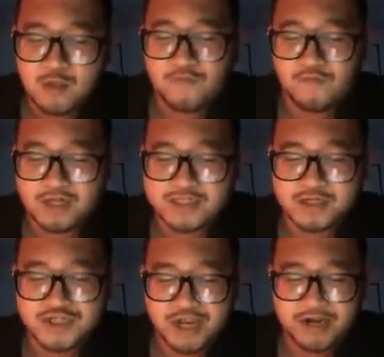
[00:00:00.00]
to
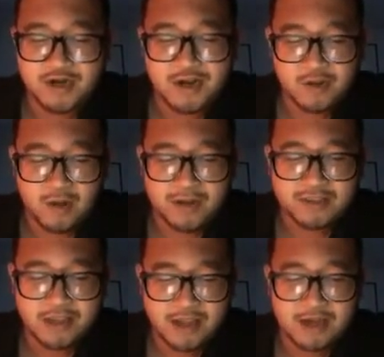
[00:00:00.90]
foster gender
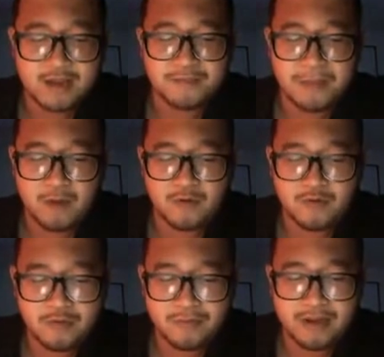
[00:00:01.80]
equality and empower
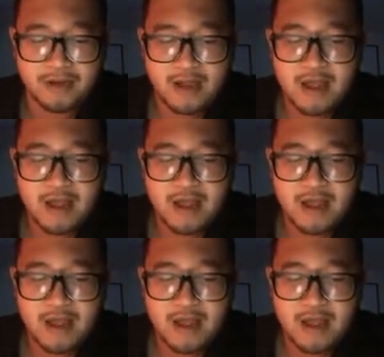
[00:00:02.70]
women,